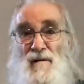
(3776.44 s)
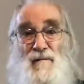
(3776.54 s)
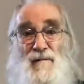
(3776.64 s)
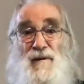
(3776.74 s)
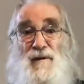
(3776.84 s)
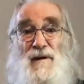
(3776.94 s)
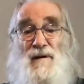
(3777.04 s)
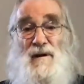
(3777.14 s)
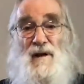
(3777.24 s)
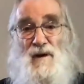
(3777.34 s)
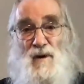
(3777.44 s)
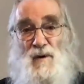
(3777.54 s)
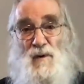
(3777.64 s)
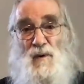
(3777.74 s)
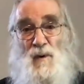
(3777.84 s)
Flynn
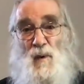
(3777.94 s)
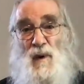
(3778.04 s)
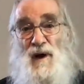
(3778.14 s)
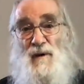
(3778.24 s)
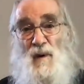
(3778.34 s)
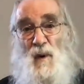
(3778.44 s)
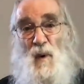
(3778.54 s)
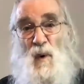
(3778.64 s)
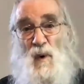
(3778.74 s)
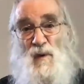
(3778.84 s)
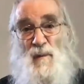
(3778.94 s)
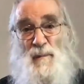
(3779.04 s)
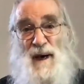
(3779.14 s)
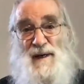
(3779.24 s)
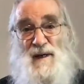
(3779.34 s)
knew where all the
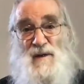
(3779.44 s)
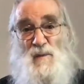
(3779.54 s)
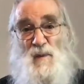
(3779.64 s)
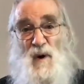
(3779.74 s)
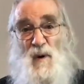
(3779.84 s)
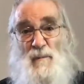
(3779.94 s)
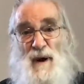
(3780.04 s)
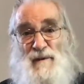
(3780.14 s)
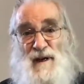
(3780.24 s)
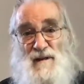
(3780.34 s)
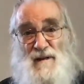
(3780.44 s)
bodies were buried.